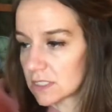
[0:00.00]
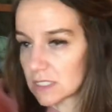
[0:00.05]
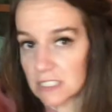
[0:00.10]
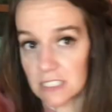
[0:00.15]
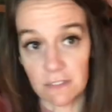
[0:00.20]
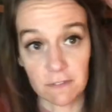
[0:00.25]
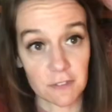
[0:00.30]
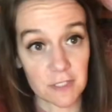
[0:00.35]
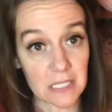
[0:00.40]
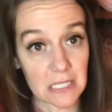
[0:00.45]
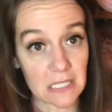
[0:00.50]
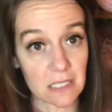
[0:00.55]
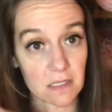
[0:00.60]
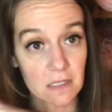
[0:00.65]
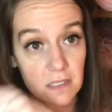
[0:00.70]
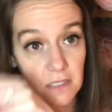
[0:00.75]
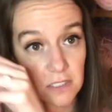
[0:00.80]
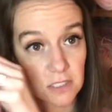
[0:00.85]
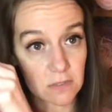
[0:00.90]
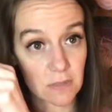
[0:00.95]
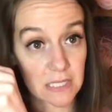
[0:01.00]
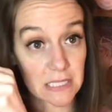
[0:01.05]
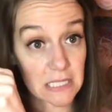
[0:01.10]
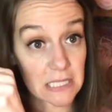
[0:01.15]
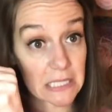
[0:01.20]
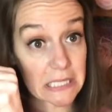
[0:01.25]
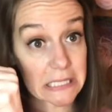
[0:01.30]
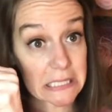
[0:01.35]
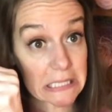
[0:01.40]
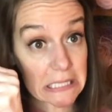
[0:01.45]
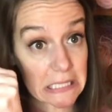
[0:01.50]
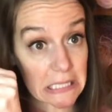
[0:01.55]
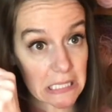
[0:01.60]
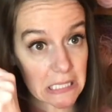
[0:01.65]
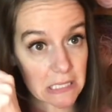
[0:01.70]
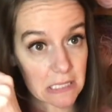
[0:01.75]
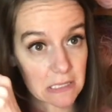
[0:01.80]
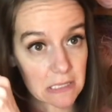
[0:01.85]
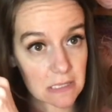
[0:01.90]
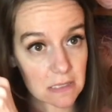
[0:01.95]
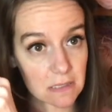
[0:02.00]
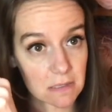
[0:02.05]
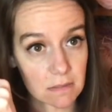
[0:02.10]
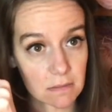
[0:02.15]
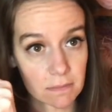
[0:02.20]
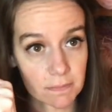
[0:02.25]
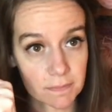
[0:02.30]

different needles. So I did the Denise.